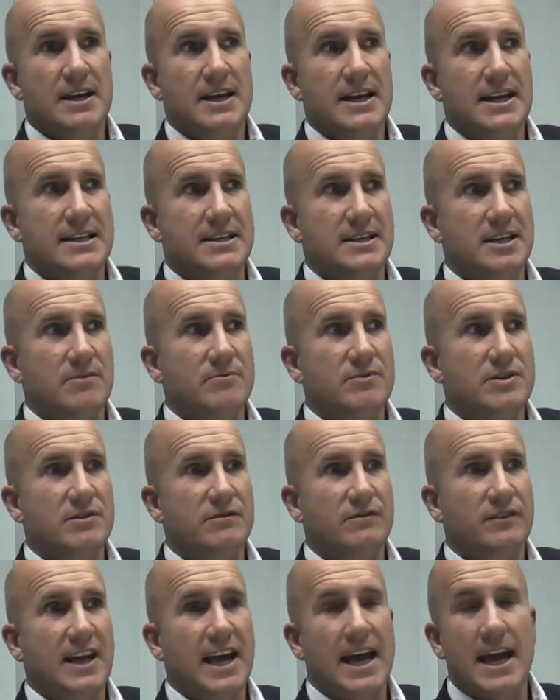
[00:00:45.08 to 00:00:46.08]
in terms
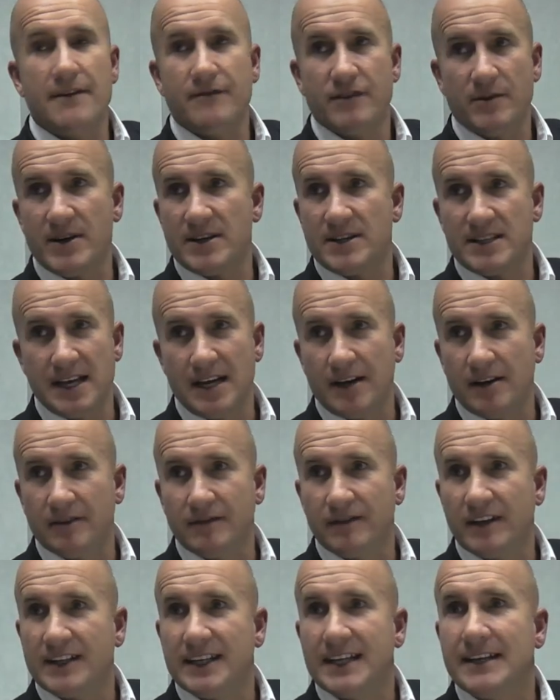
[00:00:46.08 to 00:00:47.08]
of care for
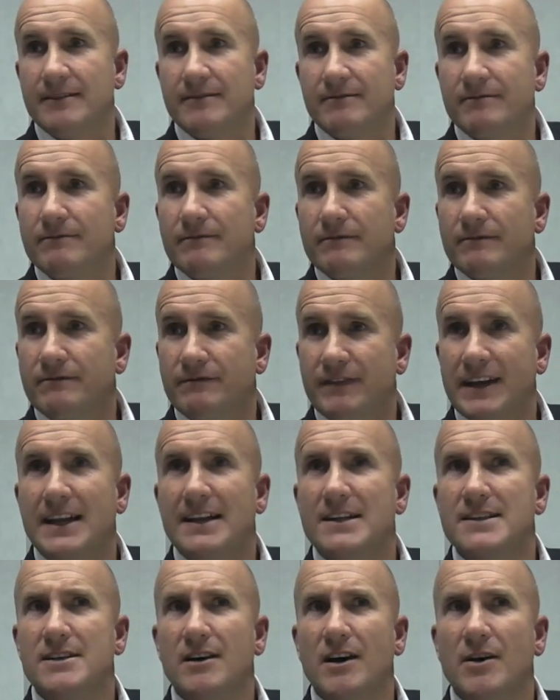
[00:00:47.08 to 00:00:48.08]
myself, I didn't feel
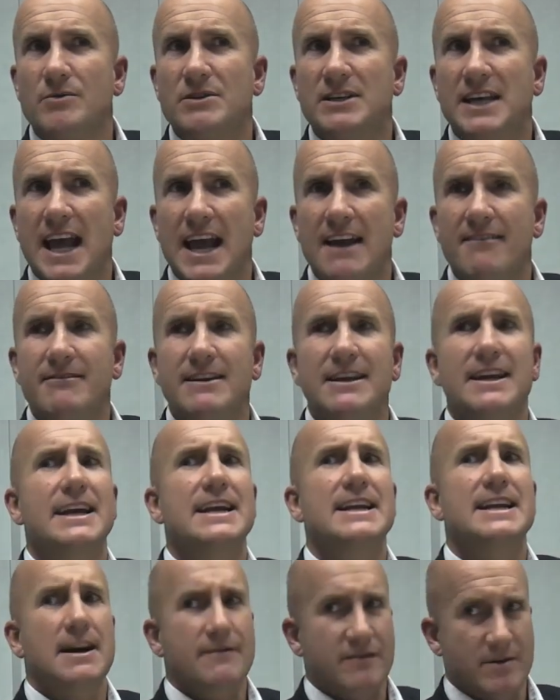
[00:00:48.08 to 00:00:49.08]
as though I was caring
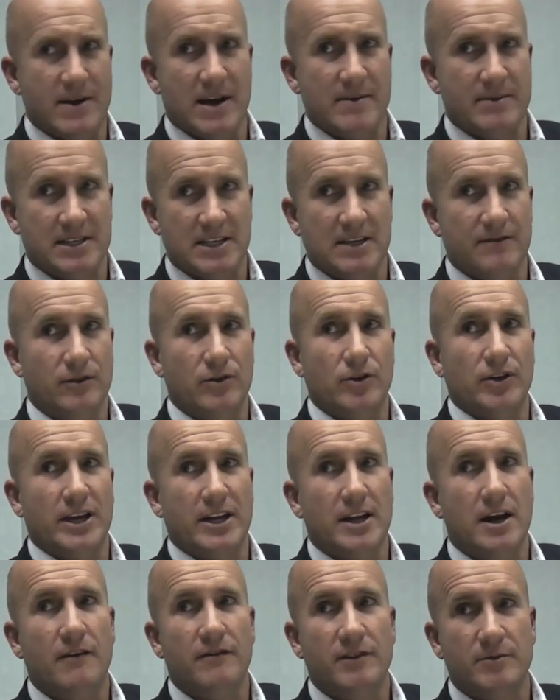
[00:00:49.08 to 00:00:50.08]
enough about myself or
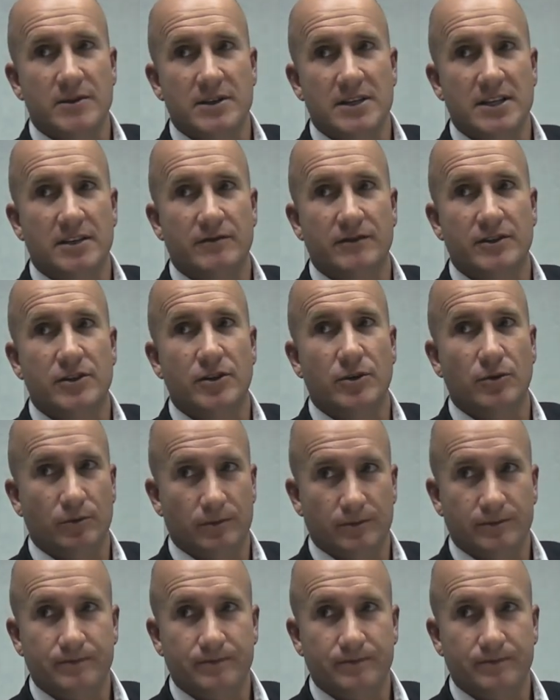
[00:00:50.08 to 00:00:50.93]
looking after myself at all.